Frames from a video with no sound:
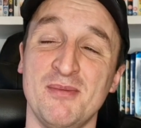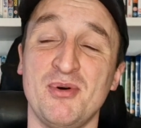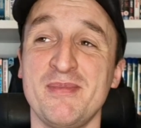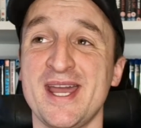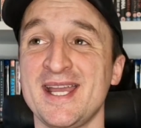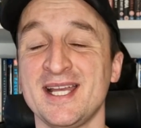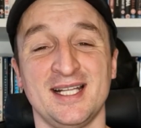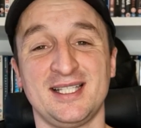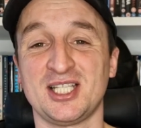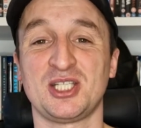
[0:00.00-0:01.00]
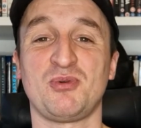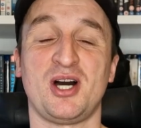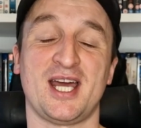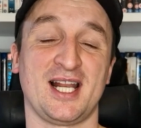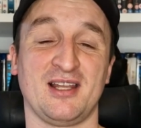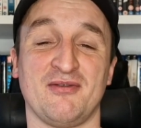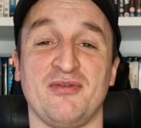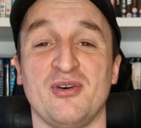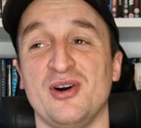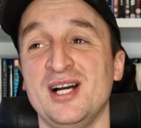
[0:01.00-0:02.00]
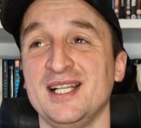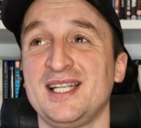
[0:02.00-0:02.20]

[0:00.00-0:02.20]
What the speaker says: But me, this is what I live for.